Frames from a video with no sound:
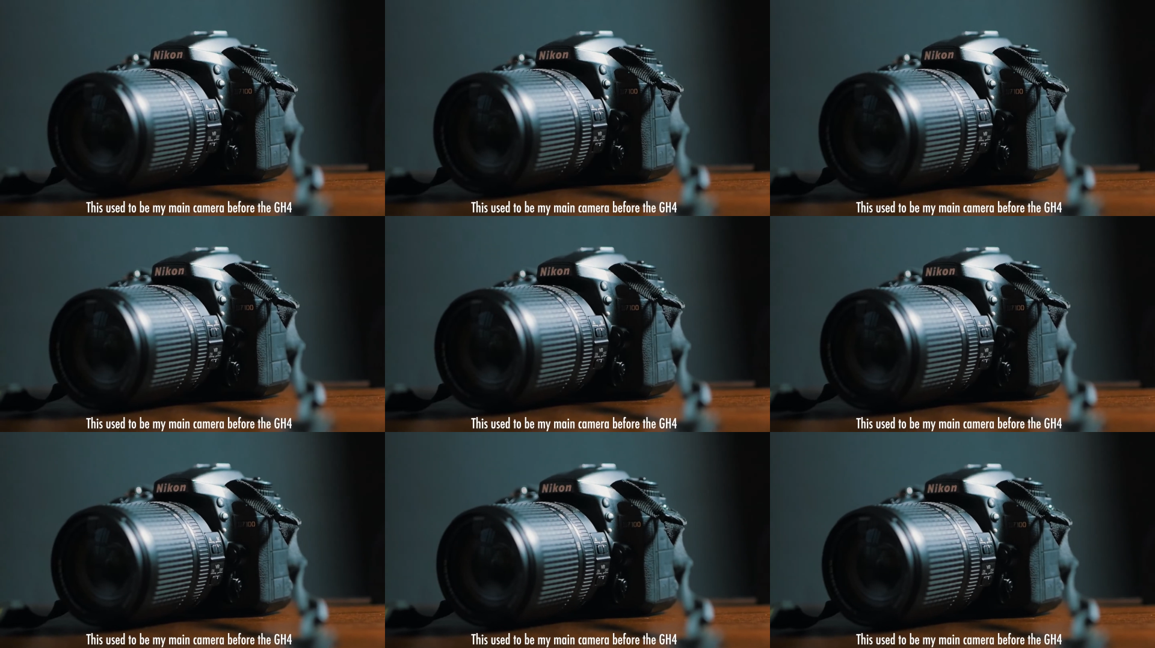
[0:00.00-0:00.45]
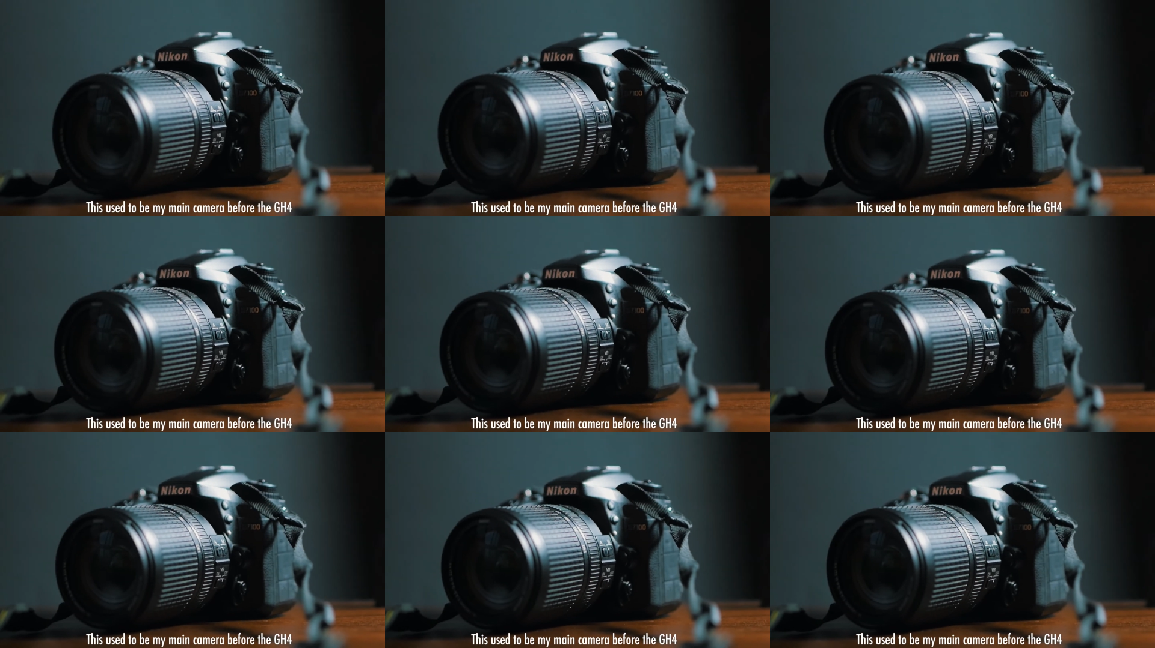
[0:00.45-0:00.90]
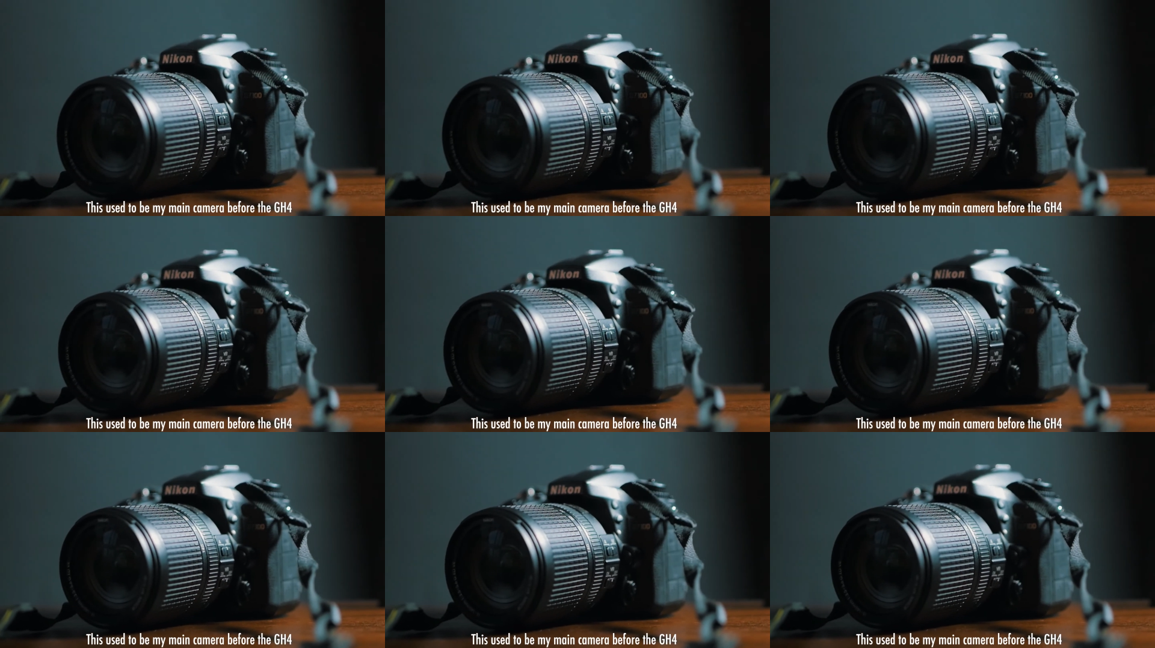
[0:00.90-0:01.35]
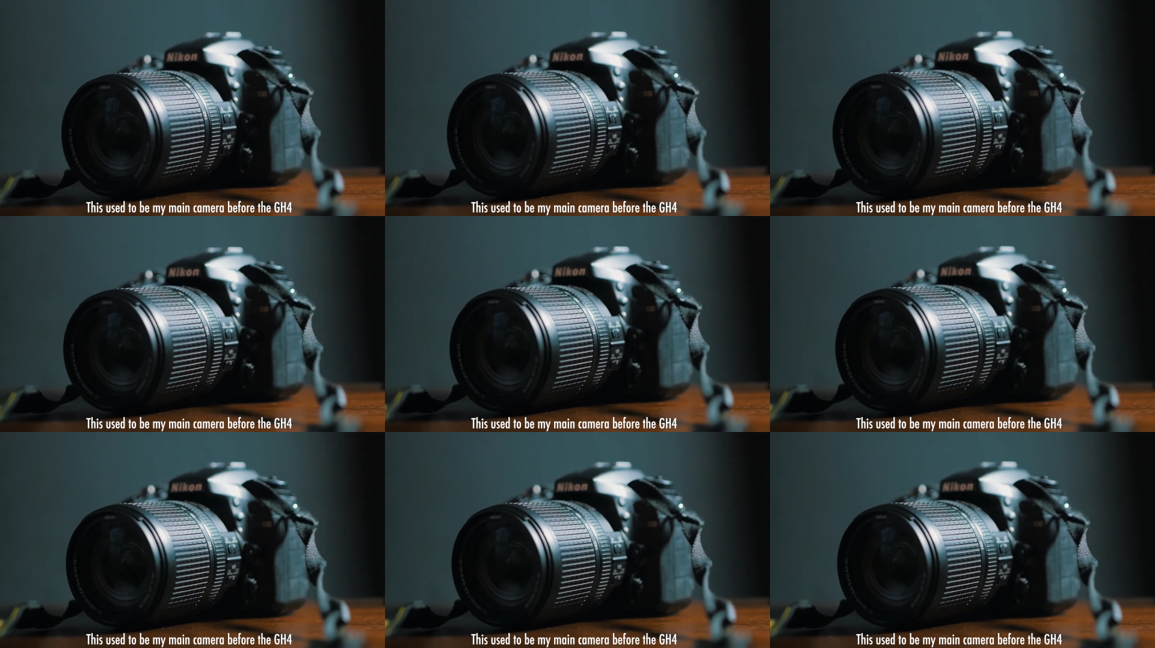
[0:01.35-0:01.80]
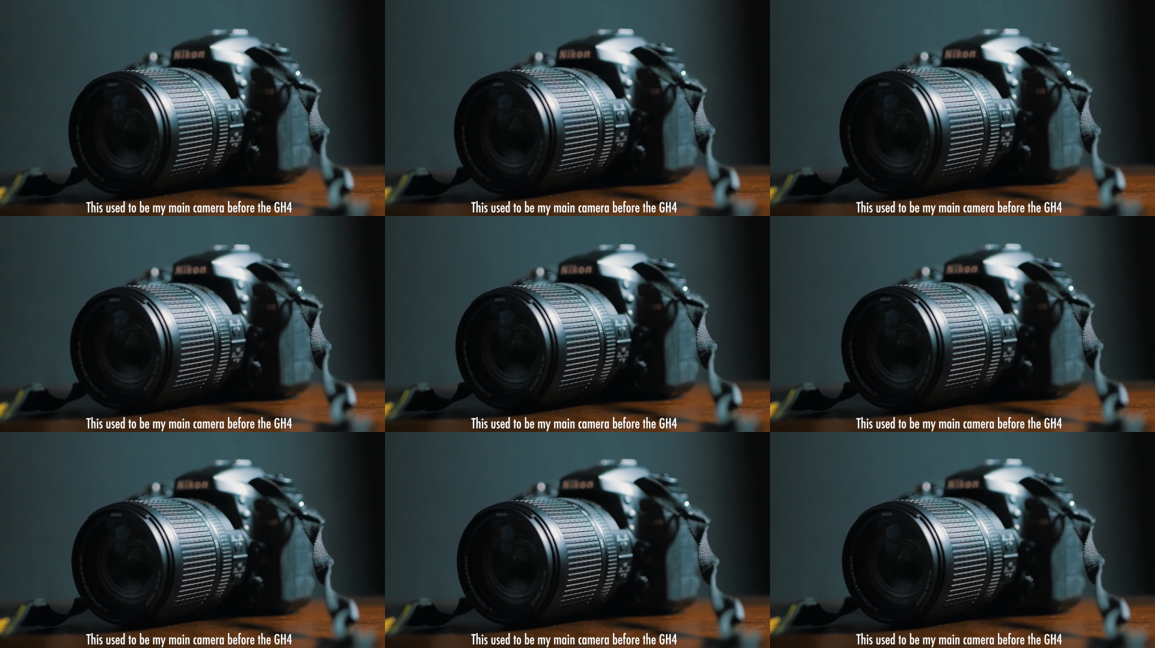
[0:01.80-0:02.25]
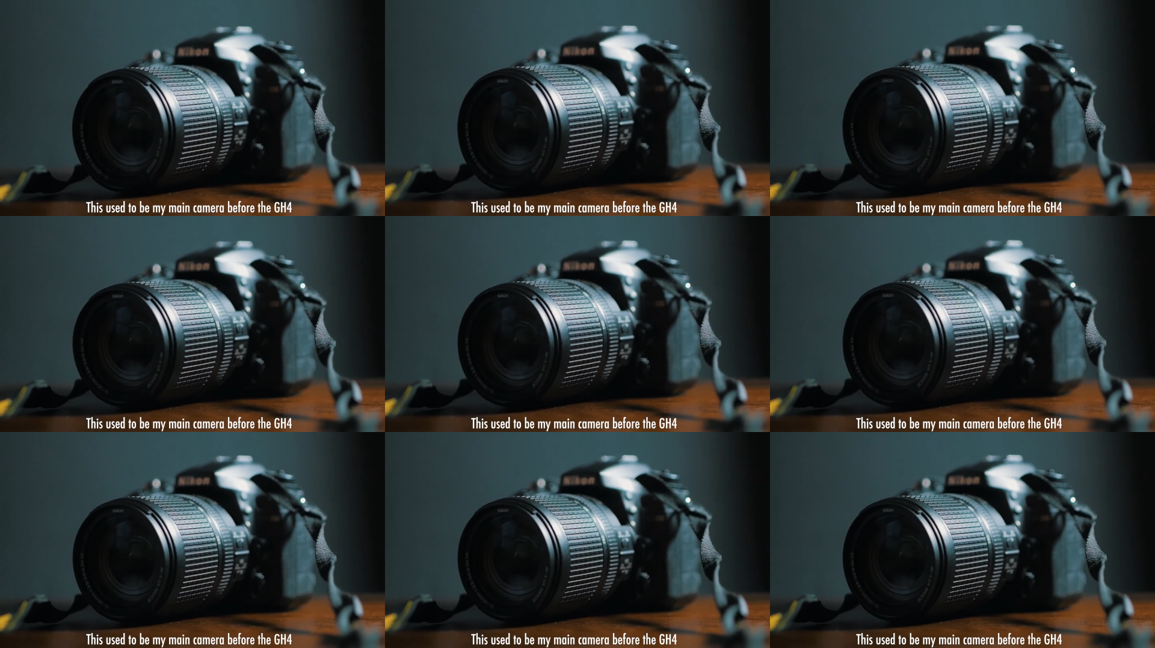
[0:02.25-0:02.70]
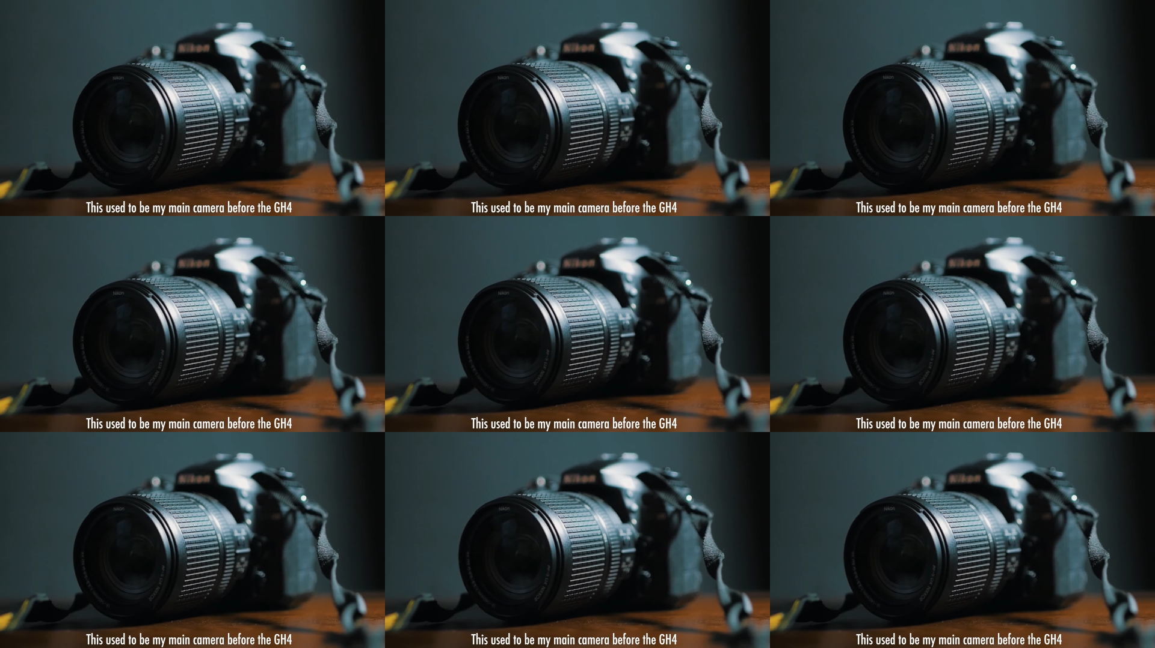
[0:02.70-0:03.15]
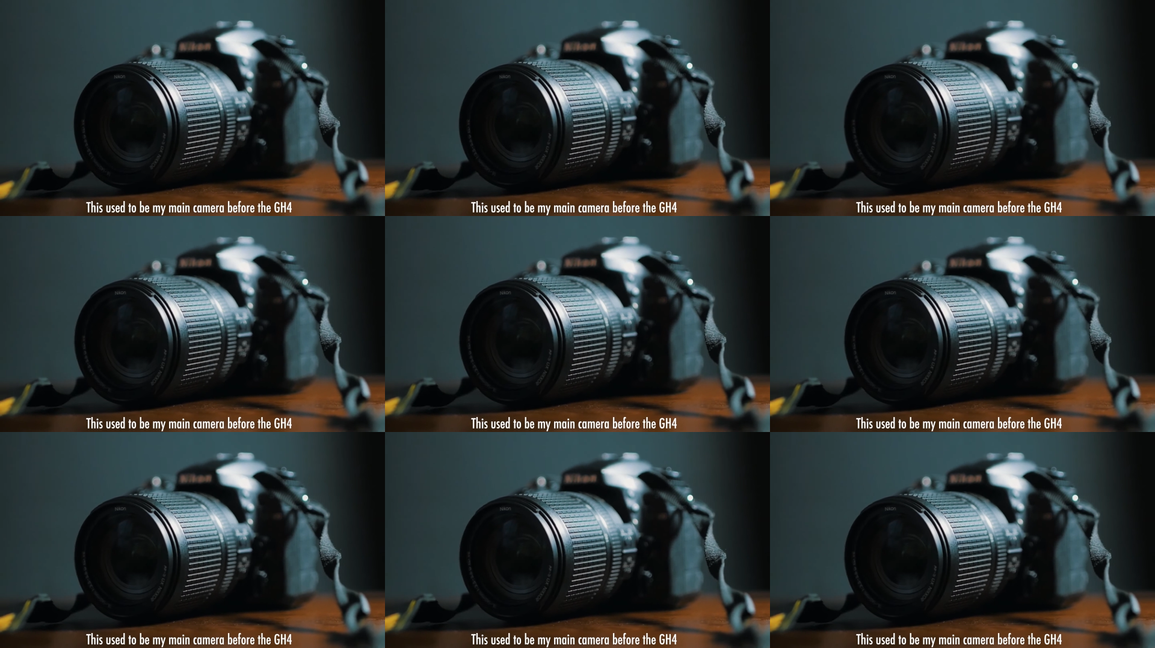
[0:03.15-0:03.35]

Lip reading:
Nobody's mouth can be seen.